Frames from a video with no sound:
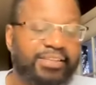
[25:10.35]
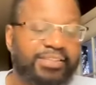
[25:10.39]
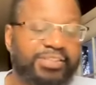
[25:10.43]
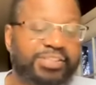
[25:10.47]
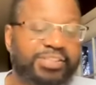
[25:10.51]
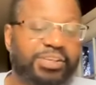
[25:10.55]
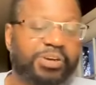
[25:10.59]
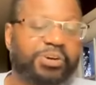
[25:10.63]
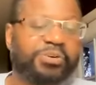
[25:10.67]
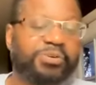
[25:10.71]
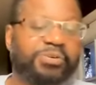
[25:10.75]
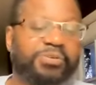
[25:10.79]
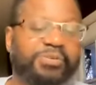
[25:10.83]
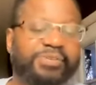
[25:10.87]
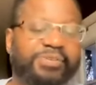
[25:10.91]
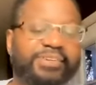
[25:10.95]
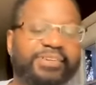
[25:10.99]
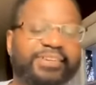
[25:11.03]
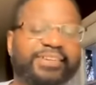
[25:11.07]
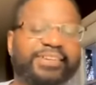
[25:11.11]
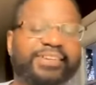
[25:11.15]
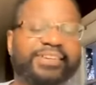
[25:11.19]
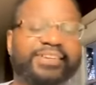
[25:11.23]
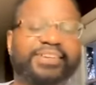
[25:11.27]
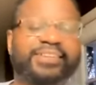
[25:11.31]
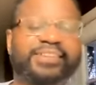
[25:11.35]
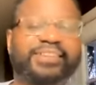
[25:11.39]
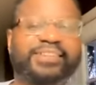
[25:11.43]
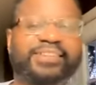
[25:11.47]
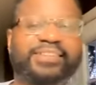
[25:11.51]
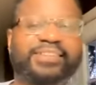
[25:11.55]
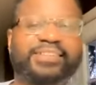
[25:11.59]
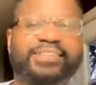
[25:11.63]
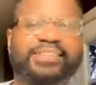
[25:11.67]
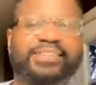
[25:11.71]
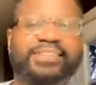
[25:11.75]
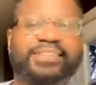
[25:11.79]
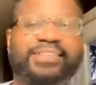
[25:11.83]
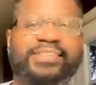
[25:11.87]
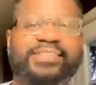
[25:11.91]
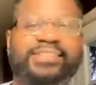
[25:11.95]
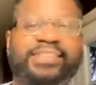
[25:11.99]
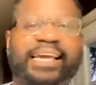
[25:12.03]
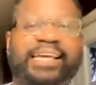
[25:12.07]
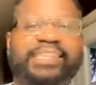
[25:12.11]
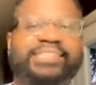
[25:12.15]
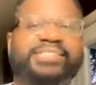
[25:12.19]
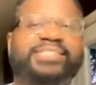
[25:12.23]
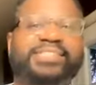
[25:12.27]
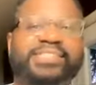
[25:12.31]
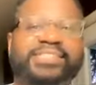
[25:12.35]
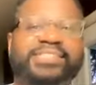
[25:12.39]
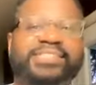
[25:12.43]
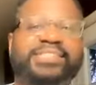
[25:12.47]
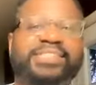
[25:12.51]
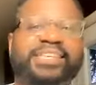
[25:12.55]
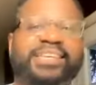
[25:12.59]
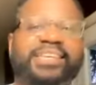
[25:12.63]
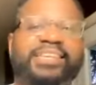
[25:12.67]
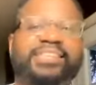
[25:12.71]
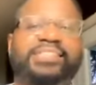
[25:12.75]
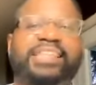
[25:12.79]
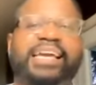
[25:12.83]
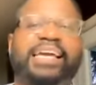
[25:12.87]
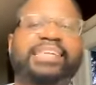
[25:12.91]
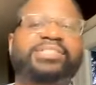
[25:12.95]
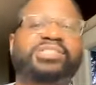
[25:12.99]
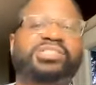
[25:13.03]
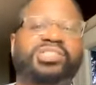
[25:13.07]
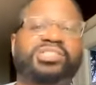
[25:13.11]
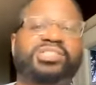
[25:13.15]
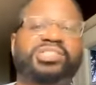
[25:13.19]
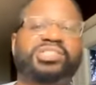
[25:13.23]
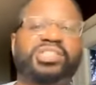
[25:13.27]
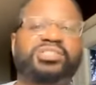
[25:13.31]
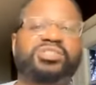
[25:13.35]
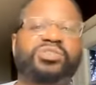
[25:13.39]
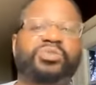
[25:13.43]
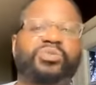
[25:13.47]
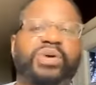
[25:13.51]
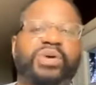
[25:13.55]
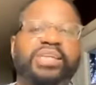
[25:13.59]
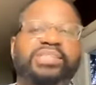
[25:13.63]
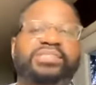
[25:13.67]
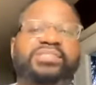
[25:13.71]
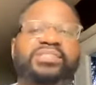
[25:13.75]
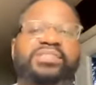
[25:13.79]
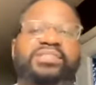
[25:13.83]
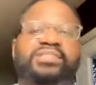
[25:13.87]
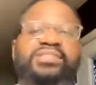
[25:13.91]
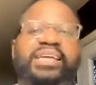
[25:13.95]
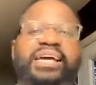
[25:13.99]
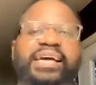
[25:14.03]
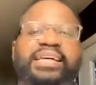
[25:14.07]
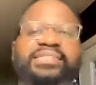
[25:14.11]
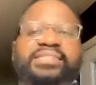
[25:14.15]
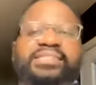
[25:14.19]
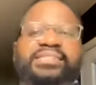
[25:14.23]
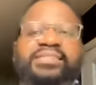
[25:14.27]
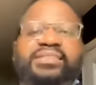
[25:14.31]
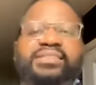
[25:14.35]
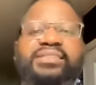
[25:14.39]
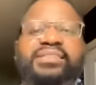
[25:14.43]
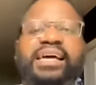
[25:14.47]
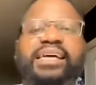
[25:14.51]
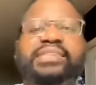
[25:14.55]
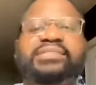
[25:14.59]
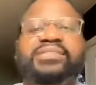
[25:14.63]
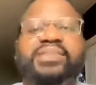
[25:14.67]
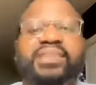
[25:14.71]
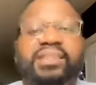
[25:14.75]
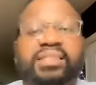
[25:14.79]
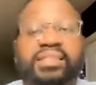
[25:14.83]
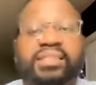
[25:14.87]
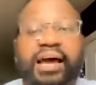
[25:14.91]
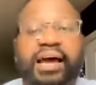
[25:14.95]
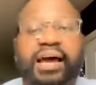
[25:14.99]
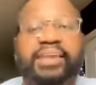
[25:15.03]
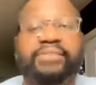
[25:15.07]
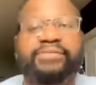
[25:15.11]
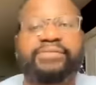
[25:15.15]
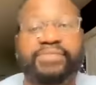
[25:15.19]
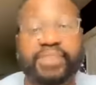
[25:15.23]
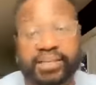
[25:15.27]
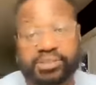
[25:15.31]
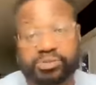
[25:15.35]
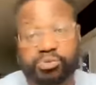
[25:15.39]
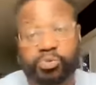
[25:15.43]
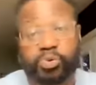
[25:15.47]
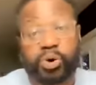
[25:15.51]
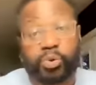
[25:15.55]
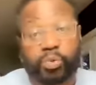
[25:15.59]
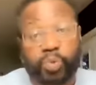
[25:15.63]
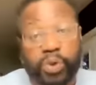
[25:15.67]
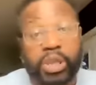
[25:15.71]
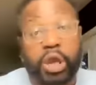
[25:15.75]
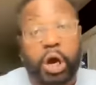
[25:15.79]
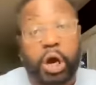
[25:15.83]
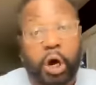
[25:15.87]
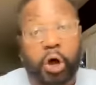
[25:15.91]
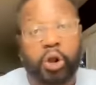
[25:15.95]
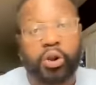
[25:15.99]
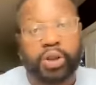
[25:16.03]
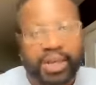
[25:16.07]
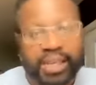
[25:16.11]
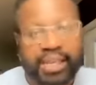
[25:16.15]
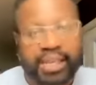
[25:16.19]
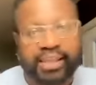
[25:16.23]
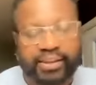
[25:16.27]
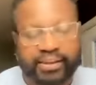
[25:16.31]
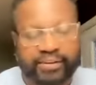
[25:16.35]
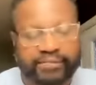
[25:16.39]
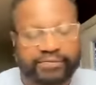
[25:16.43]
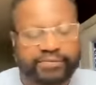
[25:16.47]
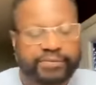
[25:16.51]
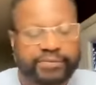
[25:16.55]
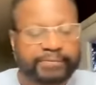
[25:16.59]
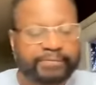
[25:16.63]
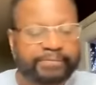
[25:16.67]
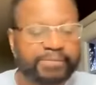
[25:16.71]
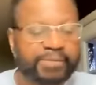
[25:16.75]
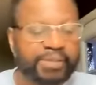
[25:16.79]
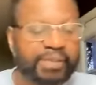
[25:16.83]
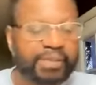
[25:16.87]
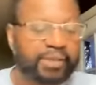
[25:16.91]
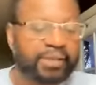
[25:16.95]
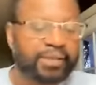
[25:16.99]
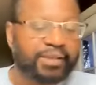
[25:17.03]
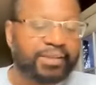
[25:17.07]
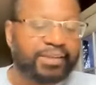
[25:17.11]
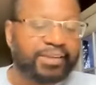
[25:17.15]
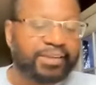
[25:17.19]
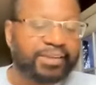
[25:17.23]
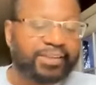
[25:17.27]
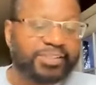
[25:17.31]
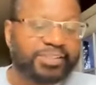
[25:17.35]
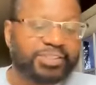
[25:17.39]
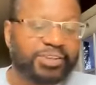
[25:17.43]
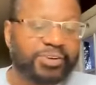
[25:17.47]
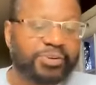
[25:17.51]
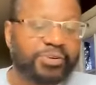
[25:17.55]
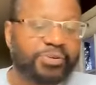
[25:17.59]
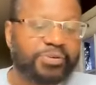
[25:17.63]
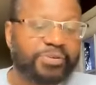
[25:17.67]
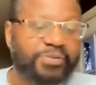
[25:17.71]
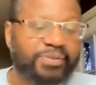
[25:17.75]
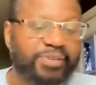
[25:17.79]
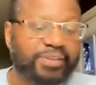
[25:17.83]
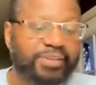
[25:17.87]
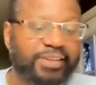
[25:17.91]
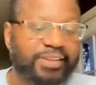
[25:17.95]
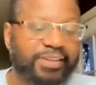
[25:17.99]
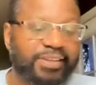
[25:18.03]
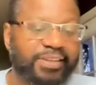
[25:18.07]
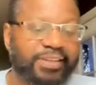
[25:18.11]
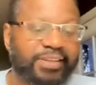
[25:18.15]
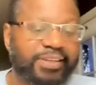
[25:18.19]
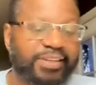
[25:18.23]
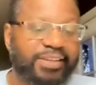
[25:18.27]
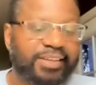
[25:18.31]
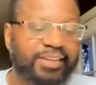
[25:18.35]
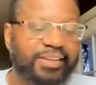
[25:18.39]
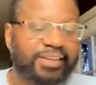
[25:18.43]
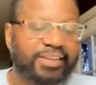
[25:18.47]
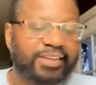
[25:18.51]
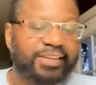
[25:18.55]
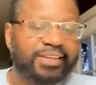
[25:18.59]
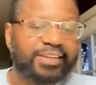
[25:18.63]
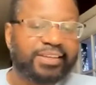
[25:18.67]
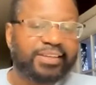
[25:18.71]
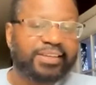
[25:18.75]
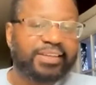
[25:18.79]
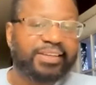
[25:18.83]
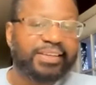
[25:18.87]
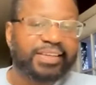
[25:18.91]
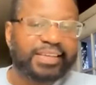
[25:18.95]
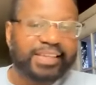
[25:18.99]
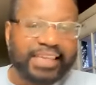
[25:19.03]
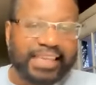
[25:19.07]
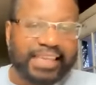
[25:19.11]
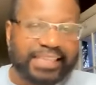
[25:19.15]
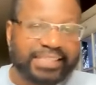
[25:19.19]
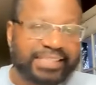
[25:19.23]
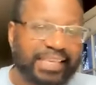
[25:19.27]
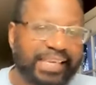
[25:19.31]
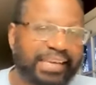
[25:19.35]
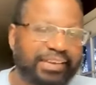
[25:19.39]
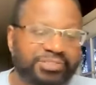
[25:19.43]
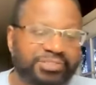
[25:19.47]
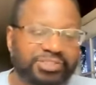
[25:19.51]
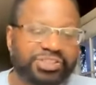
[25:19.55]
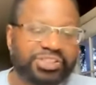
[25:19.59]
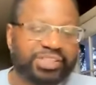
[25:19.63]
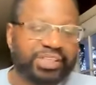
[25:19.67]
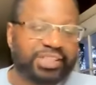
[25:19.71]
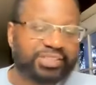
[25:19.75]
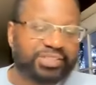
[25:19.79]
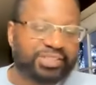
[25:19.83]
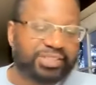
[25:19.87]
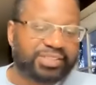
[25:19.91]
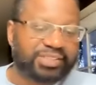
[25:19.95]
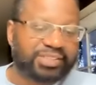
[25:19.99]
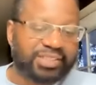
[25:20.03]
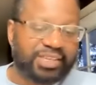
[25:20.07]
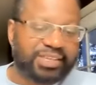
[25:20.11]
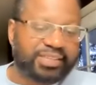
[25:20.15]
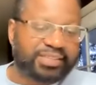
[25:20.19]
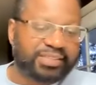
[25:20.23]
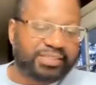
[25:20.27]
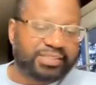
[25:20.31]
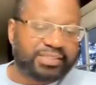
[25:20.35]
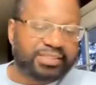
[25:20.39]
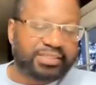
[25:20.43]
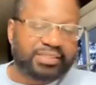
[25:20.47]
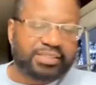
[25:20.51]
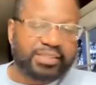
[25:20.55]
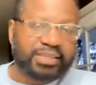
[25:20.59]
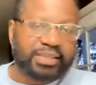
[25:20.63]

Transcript: so that's the scene that's the situation that's that's life that's where we all live so he tells Jesus this